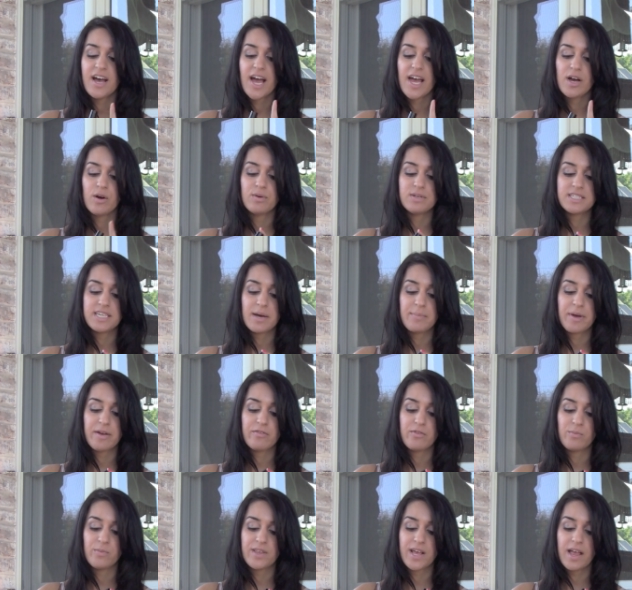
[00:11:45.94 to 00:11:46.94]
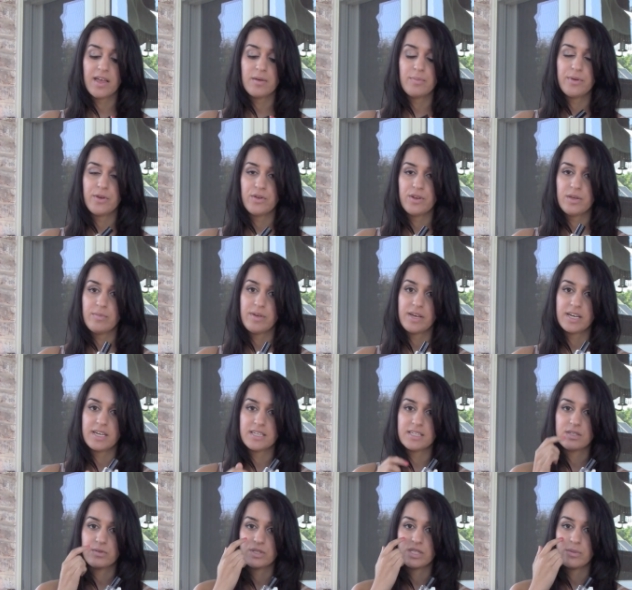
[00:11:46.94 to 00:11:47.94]
I always get mine from Sally Beauty
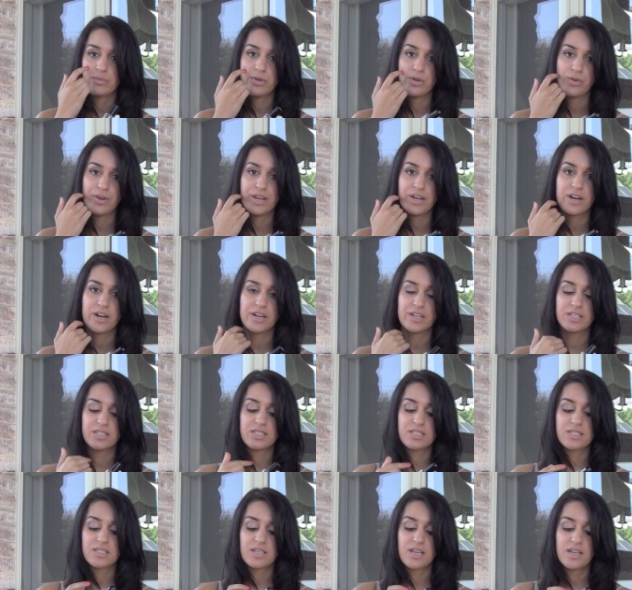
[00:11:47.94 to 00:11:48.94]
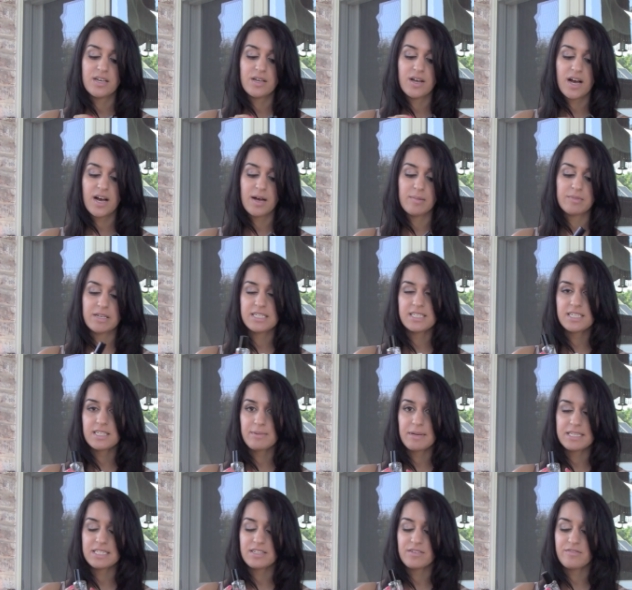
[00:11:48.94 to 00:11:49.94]
because with the beauty card it's um, less
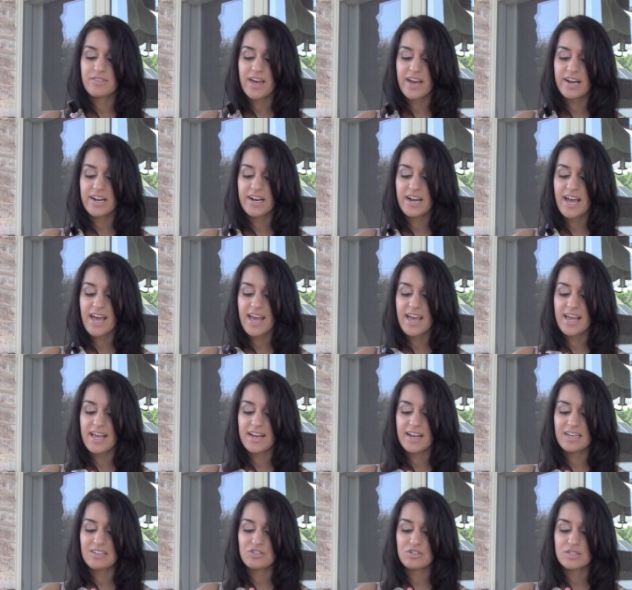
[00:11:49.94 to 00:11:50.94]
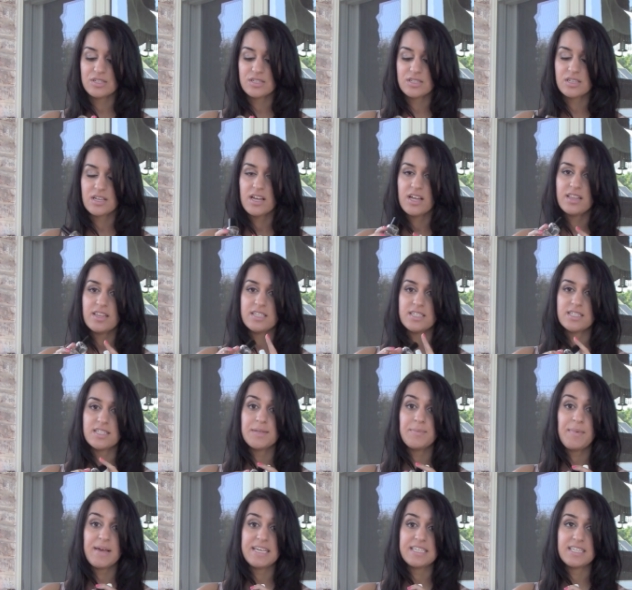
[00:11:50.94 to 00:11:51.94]
expensive there, and I just this is
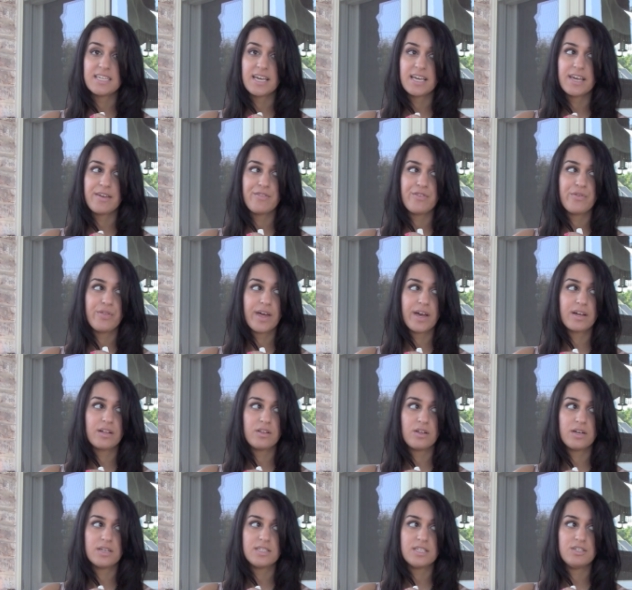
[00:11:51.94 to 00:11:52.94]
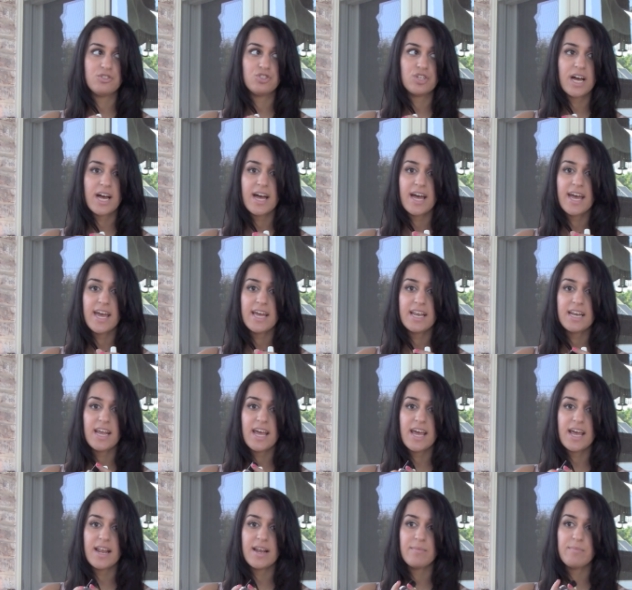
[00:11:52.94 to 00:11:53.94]
amazing. It gives you that glossy shine.
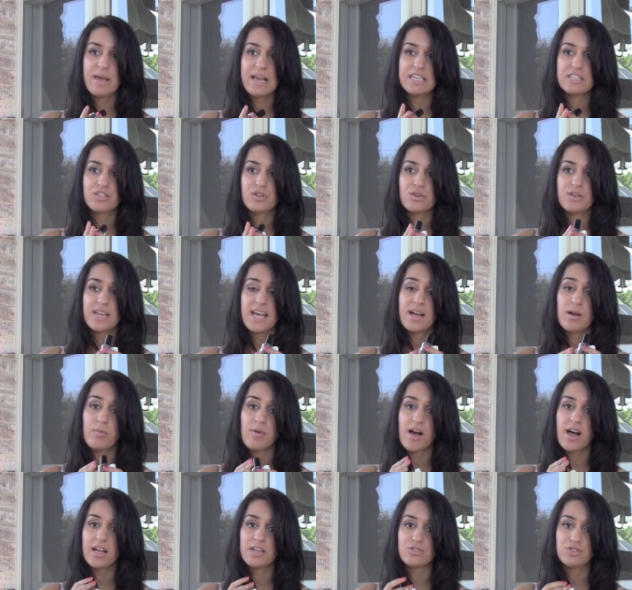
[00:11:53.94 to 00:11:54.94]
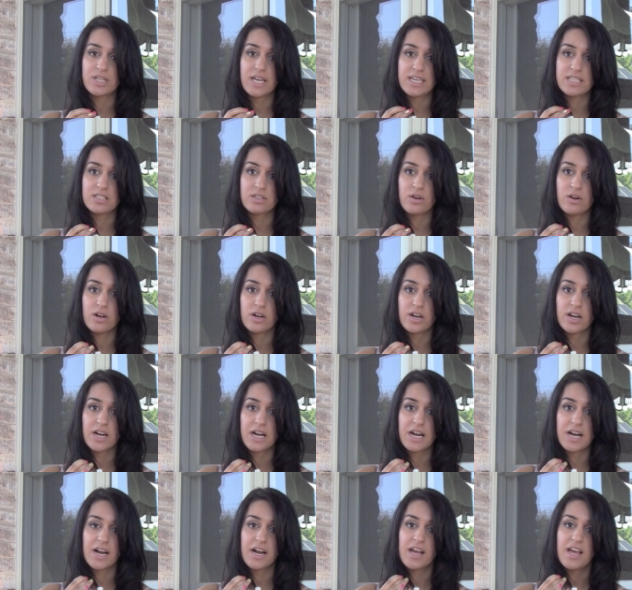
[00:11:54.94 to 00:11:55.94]
It makes your nail polish last
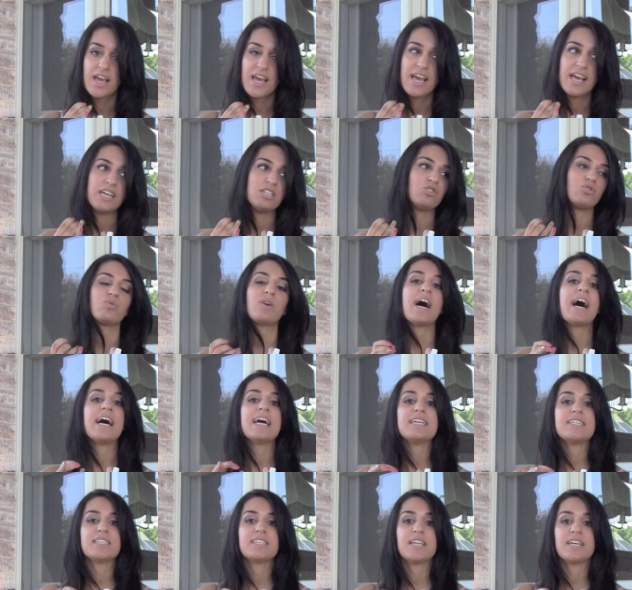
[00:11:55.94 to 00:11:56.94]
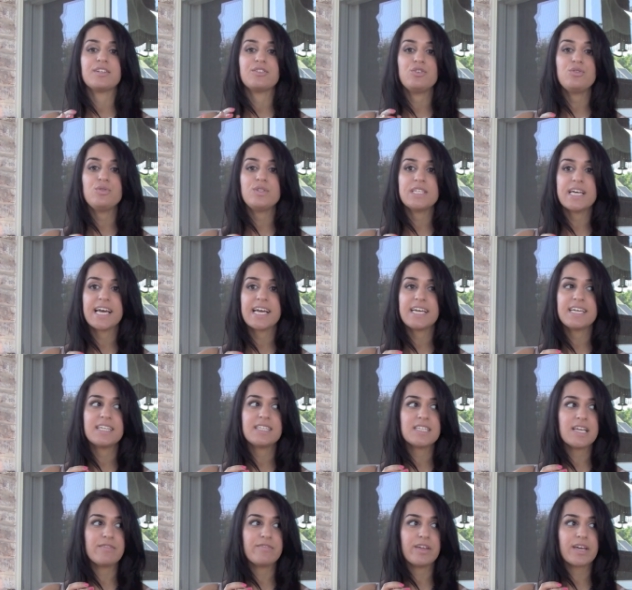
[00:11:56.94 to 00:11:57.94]
longer. It dries in like two
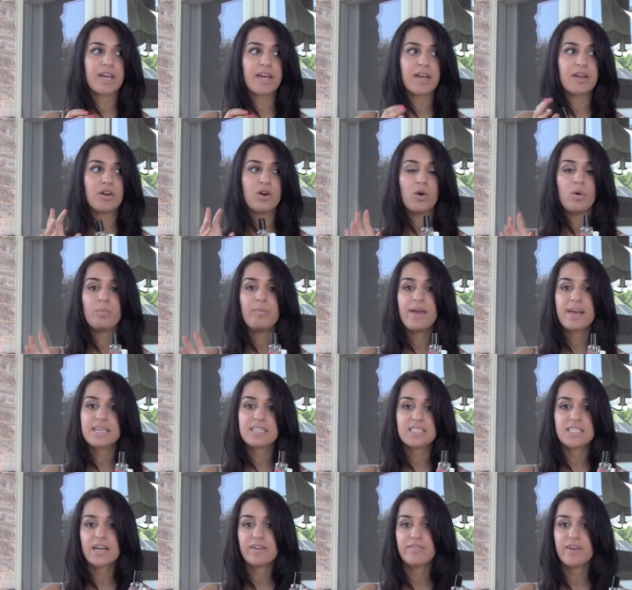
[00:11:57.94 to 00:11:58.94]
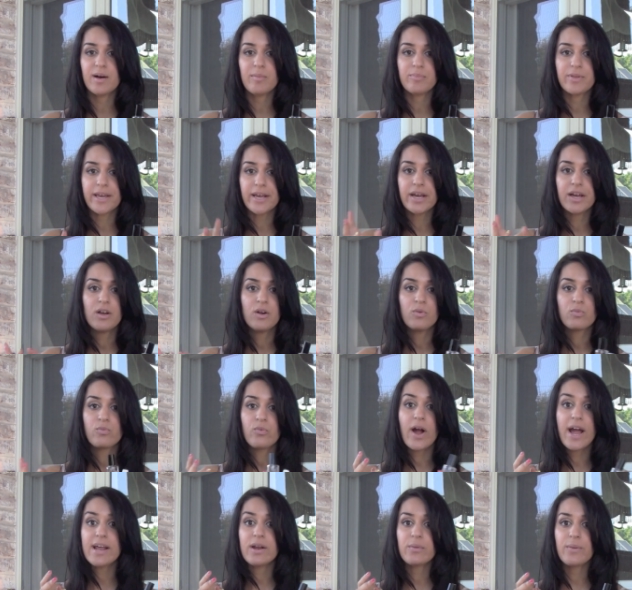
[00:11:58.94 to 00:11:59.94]
seconds. I feel like I can go and pick stuff up like
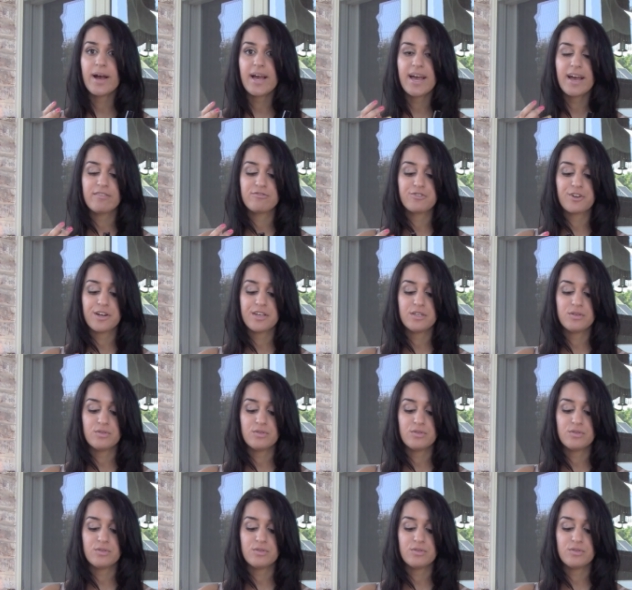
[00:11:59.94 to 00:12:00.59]
right away after I